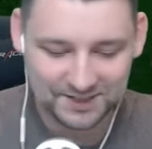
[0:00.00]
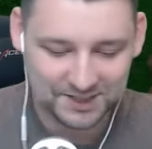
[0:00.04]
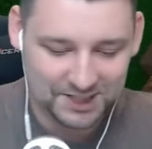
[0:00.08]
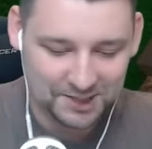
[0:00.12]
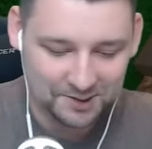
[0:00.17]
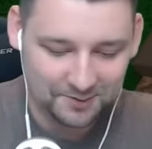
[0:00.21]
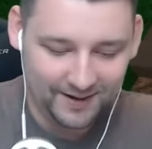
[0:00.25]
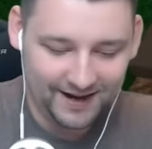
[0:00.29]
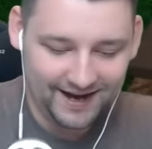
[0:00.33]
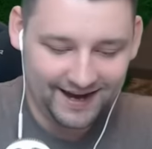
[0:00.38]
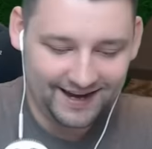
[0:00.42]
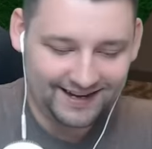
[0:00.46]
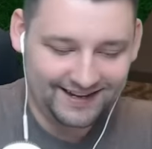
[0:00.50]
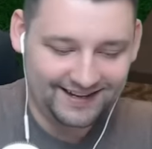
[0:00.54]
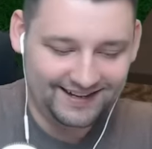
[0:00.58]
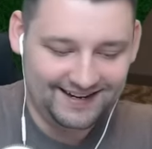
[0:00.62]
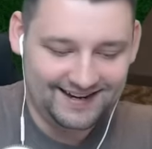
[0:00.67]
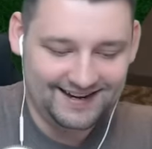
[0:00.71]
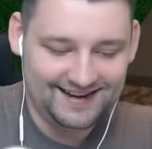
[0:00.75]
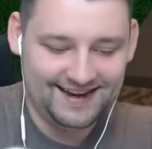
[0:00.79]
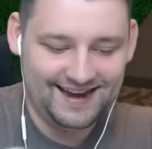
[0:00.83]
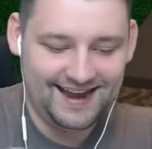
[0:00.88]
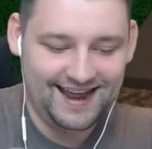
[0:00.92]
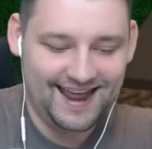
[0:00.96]
Twin.
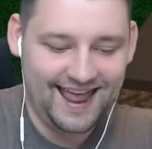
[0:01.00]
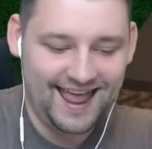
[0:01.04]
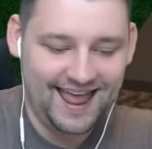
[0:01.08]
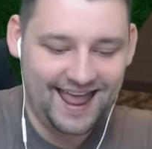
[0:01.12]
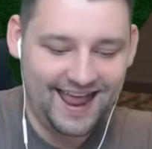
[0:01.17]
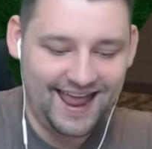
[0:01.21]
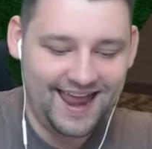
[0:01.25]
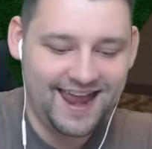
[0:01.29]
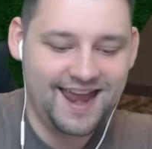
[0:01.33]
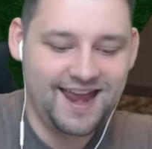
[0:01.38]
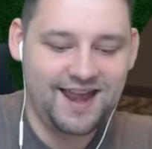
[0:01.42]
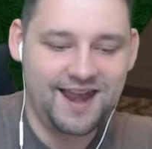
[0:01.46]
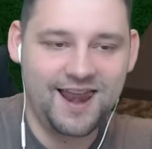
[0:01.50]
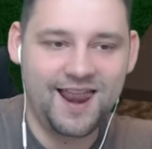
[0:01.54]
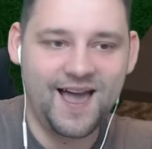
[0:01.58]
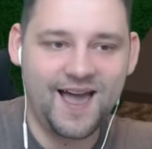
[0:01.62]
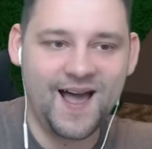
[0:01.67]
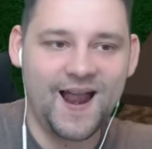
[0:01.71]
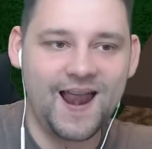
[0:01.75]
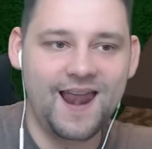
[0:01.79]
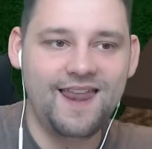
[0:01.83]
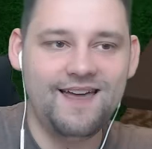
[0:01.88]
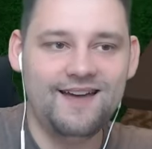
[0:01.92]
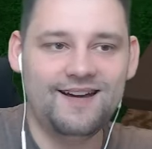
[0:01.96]
Hey,
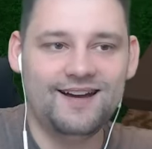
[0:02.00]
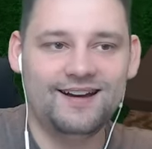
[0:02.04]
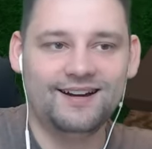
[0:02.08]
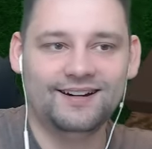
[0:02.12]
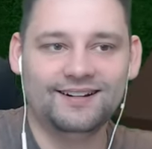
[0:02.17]
lol.